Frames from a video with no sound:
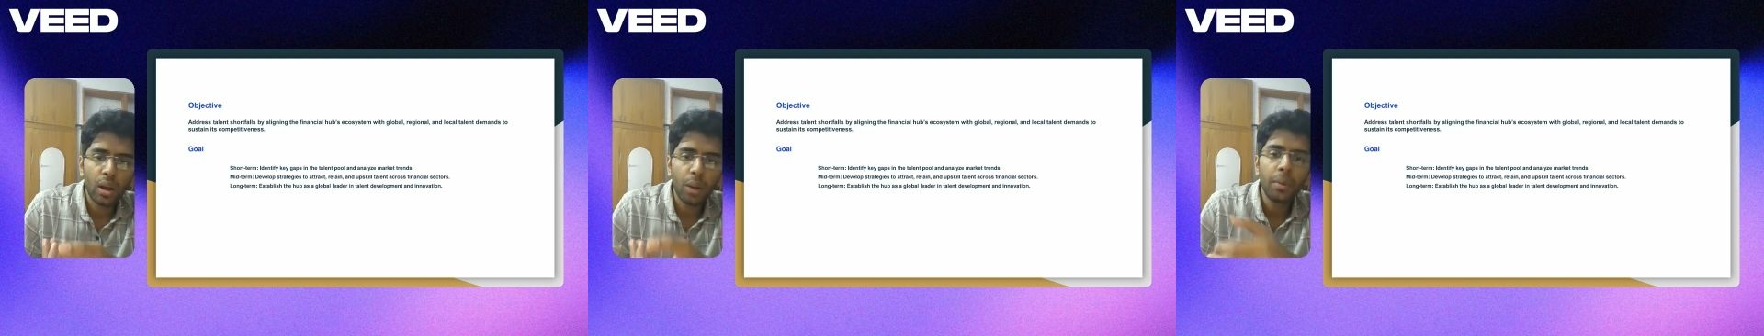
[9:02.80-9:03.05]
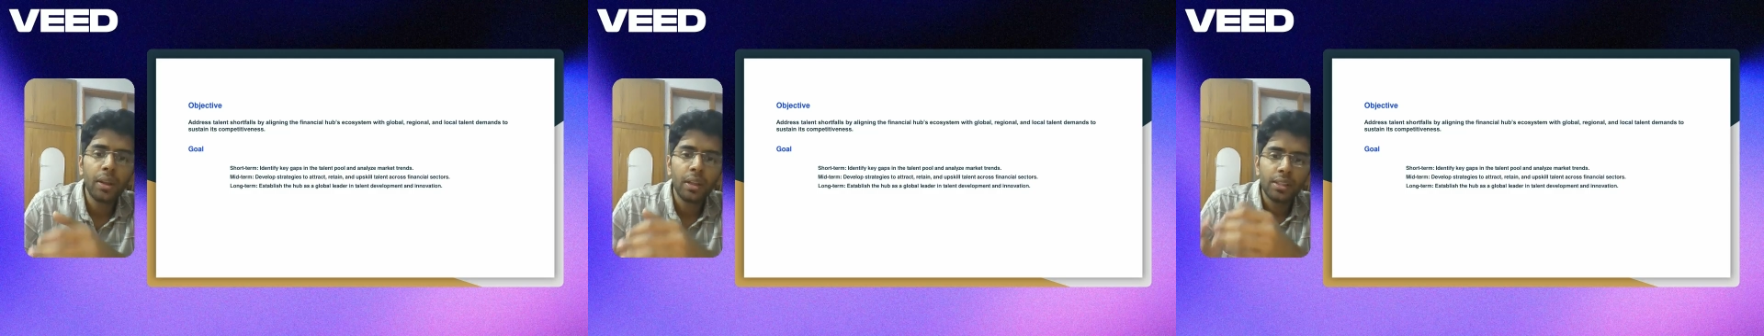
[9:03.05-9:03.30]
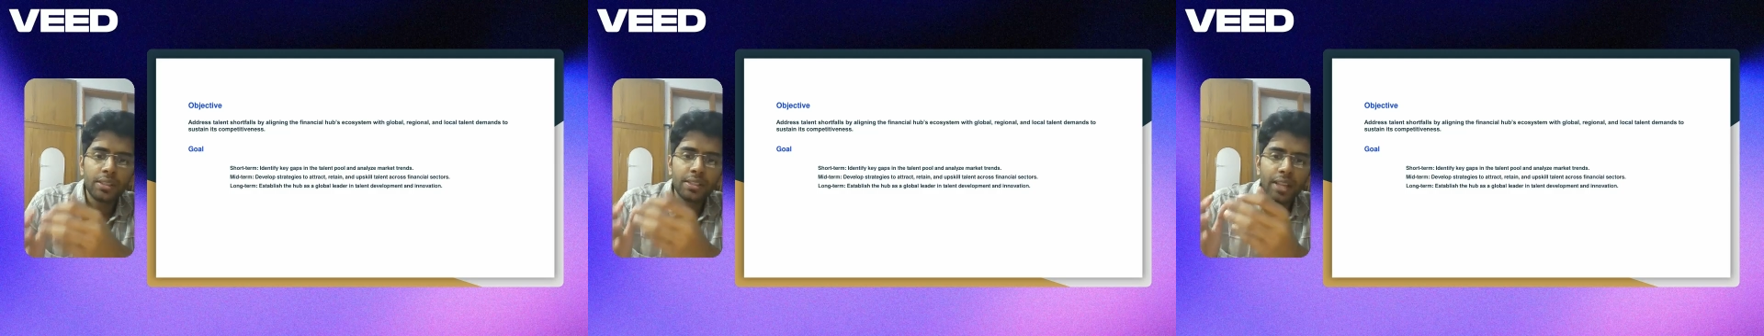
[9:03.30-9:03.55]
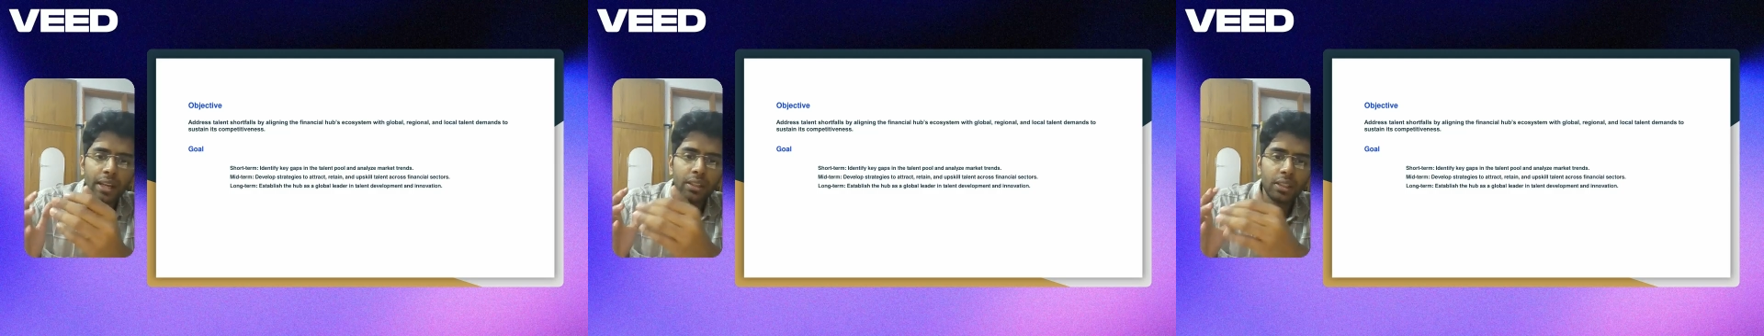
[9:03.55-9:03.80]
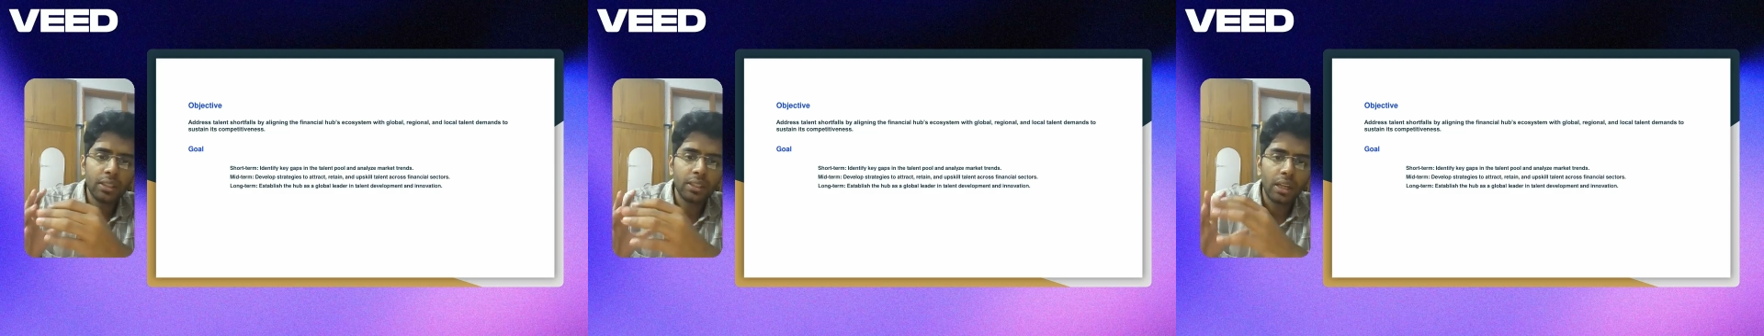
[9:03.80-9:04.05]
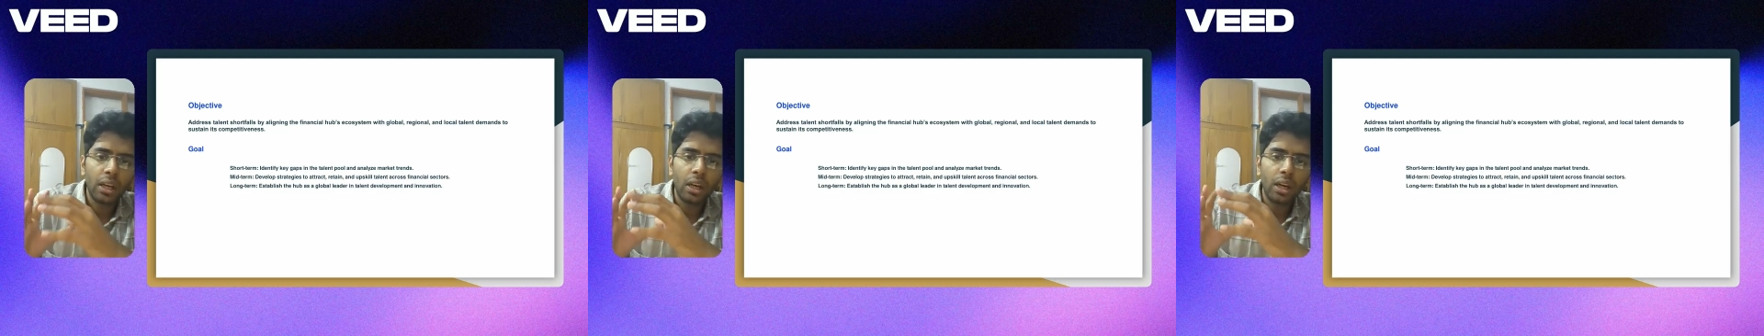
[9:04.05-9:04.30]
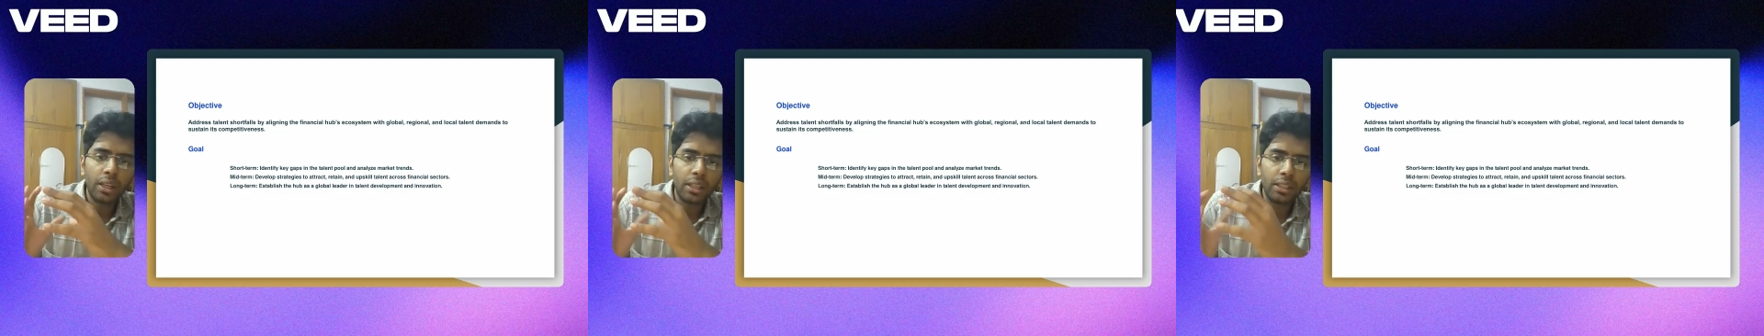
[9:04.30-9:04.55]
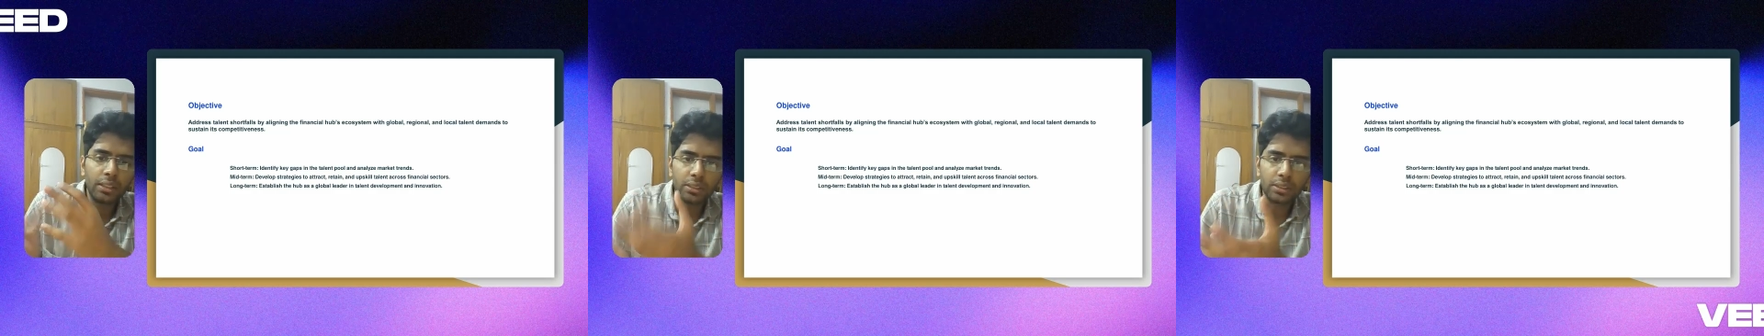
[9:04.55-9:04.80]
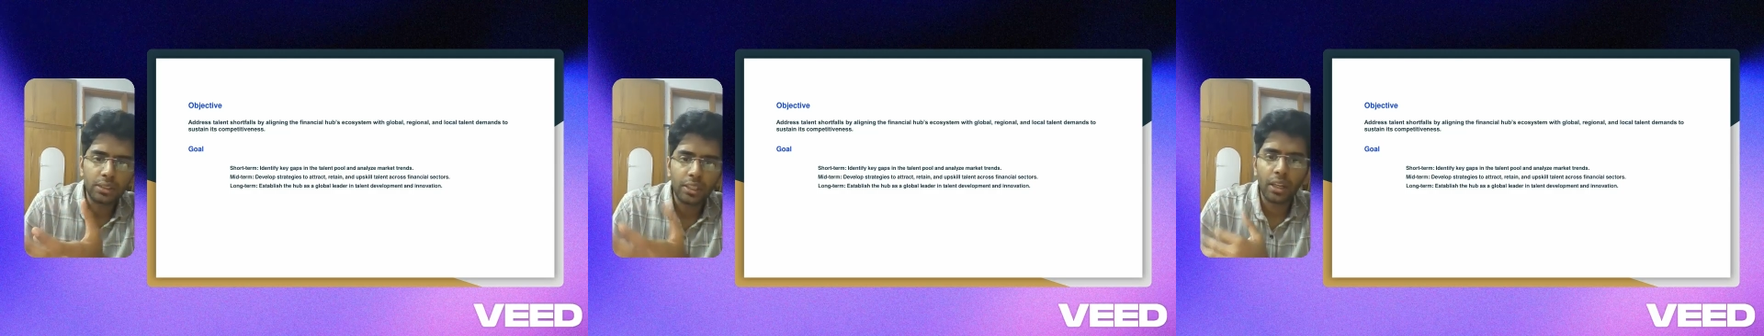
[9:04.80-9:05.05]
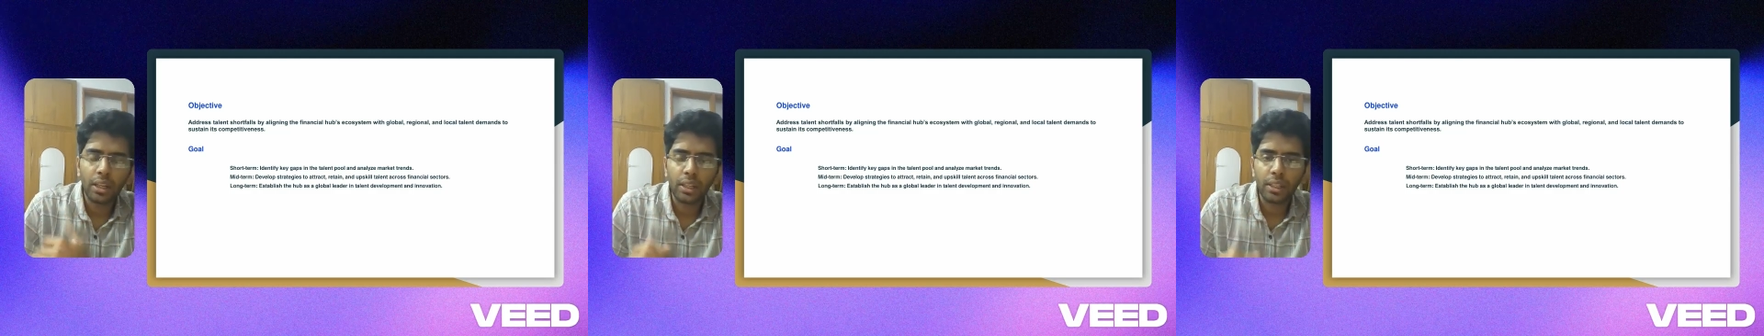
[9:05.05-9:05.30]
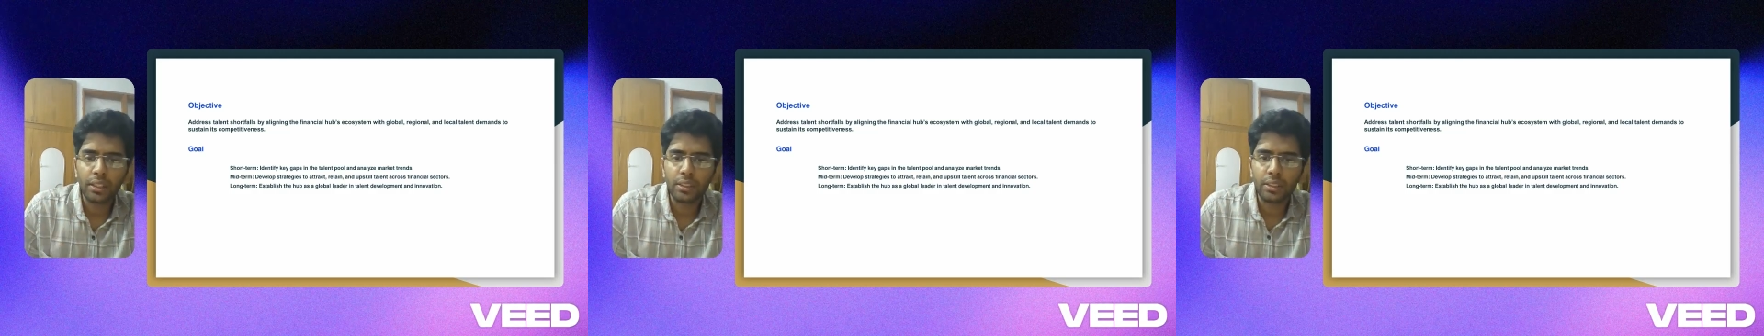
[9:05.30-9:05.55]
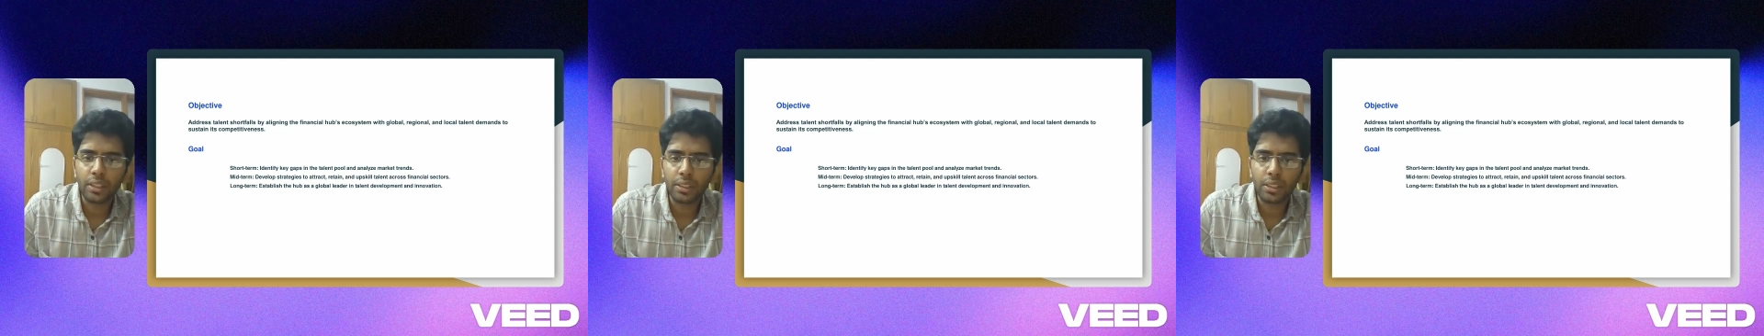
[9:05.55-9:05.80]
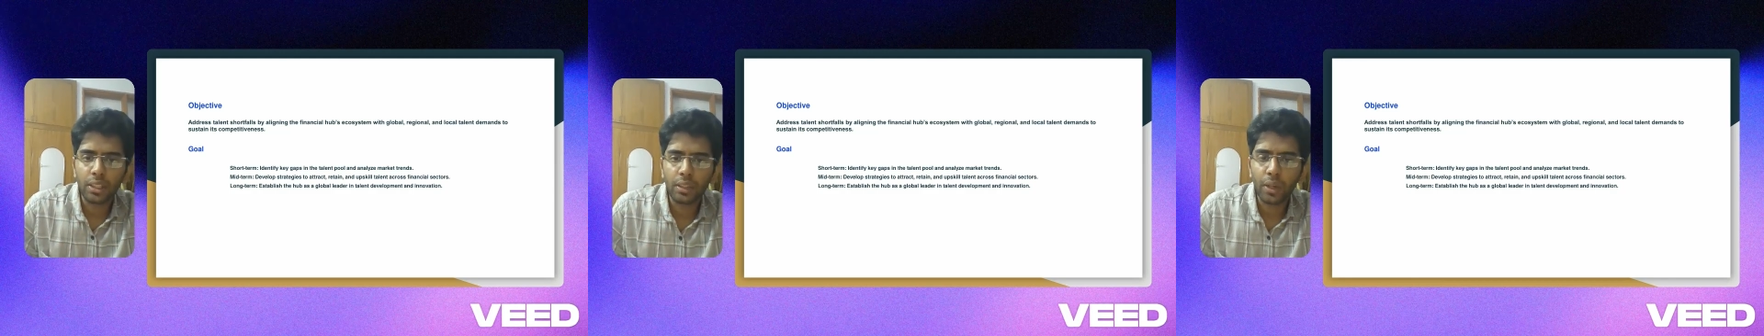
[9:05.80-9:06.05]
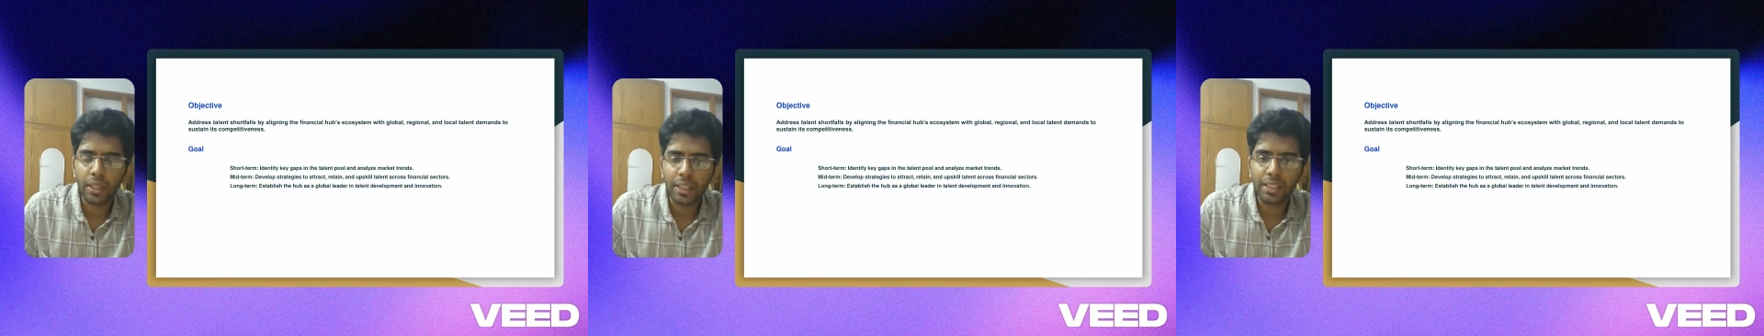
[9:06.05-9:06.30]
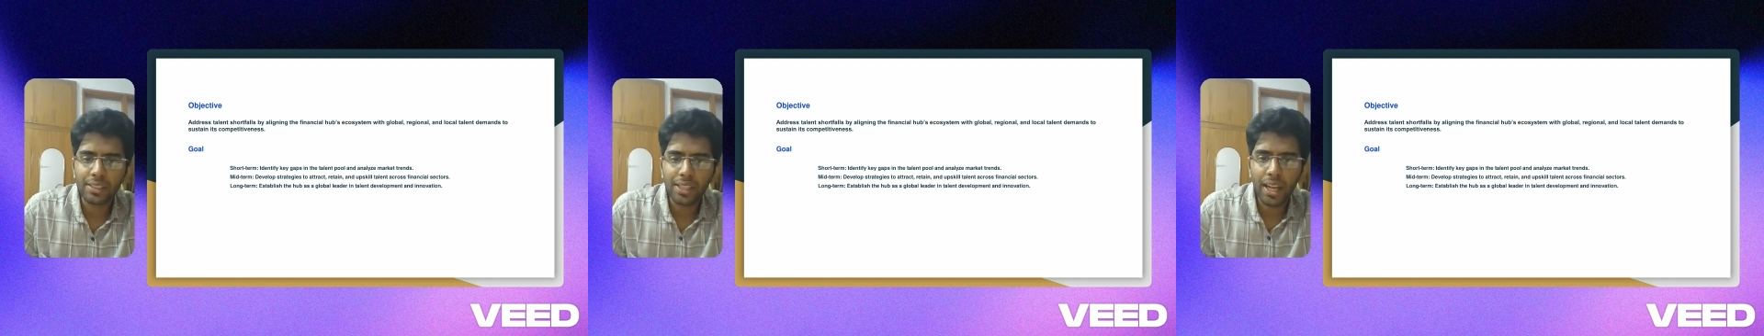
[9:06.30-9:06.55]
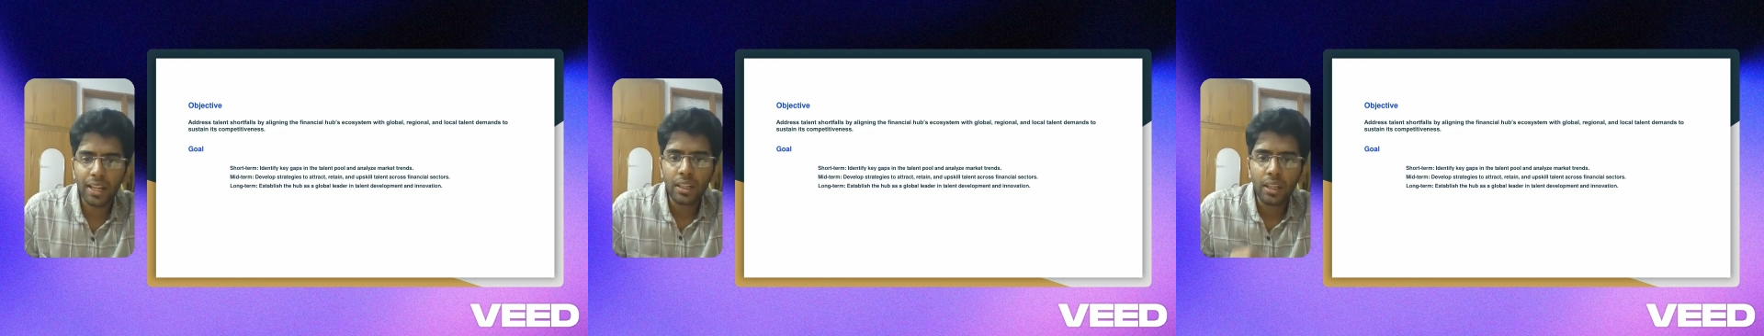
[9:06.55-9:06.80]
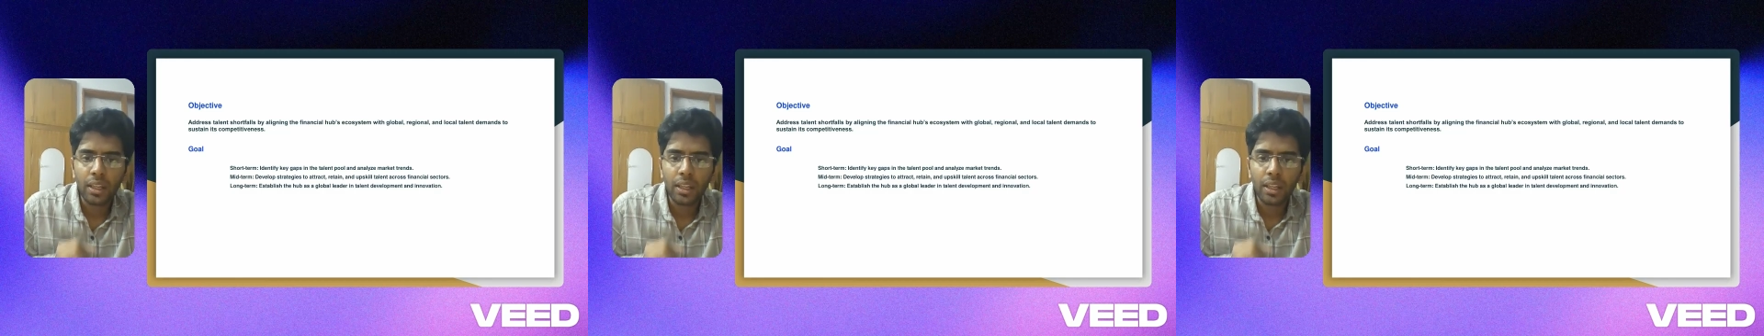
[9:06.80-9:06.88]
hub sector, in the working style,